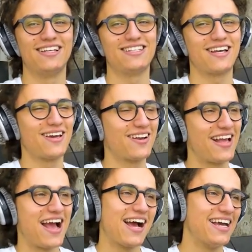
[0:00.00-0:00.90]
He's a good
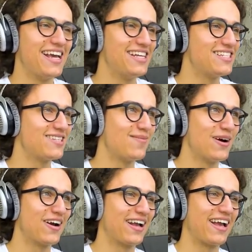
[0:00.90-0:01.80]
guy. He's a
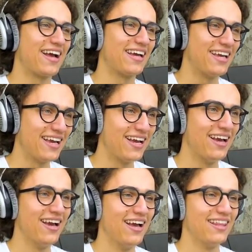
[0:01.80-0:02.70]
smart guy.
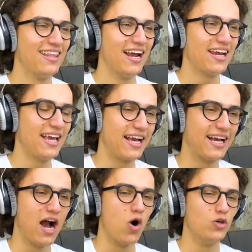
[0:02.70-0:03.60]
There you
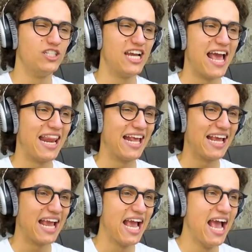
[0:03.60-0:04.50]
go,
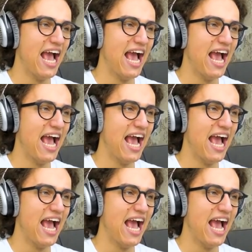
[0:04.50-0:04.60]
Jelly.